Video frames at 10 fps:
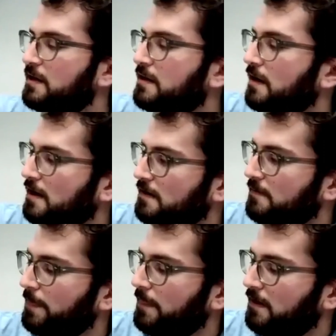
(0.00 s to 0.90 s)

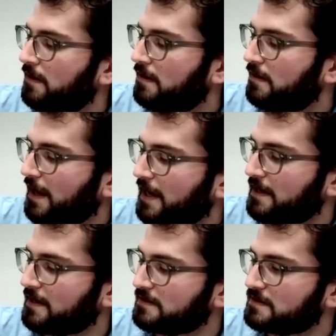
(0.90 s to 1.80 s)

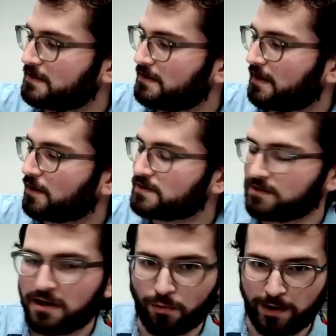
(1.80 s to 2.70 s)
And it goes a
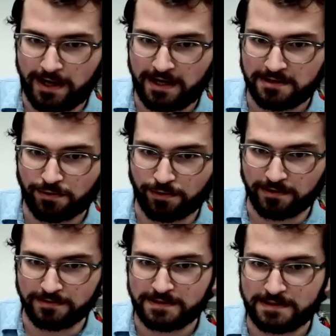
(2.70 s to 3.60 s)
long way
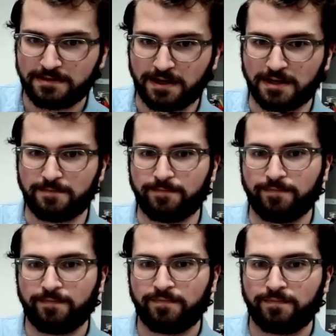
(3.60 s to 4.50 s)
towards,
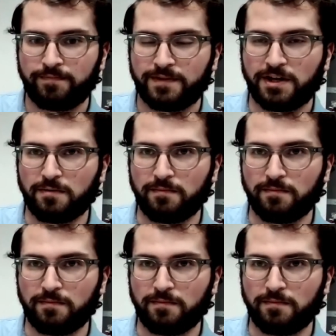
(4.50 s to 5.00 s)
you know,